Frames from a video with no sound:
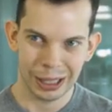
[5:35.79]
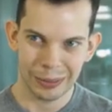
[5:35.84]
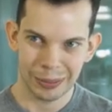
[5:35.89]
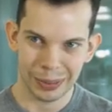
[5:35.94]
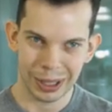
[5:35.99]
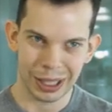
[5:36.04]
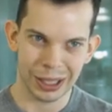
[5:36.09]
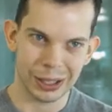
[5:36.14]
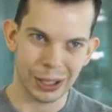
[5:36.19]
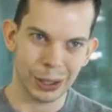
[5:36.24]

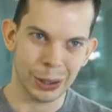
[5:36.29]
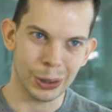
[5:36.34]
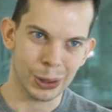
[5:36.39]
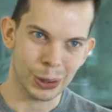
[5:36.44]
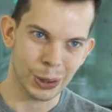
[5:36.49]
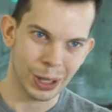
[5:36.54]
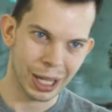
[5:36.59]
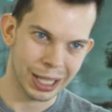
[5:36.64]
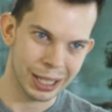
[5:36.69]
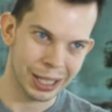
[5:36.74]
because I
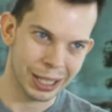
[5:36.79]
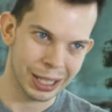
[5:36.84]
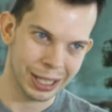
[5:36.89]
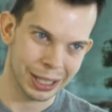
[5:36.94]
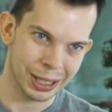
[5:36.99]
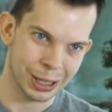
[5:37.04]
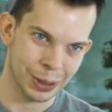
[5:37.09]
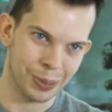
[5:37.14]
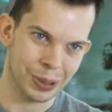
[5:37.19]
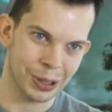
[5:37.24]
also had
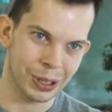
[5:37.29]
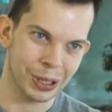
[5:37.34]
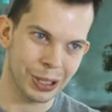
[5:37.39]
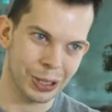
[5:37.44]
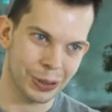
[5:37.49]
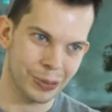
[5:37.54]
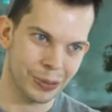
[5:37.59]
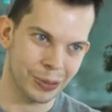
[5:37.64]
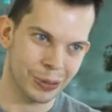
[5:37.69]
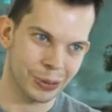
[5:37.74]

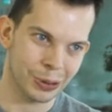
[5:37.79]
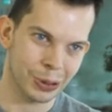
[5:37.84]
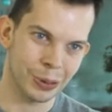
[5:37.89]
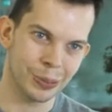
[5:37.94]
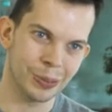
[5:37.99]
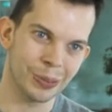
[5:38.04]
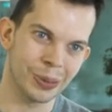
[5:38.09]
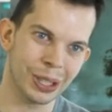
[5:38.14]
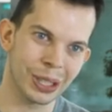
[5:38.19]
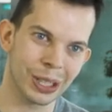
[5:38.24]
experience
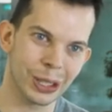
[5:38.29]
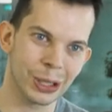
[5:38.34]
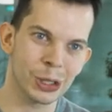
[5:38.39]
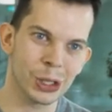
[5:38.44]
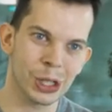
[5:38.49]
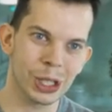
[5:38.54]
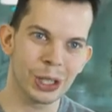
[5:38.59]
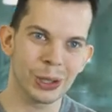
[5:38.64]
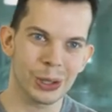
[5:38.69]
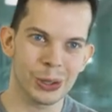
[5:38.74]
from
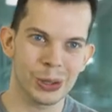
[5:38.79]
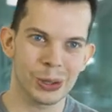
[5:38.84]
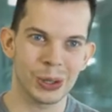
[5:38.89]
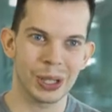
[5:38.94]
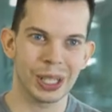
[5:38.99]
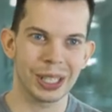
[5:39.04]
large industry,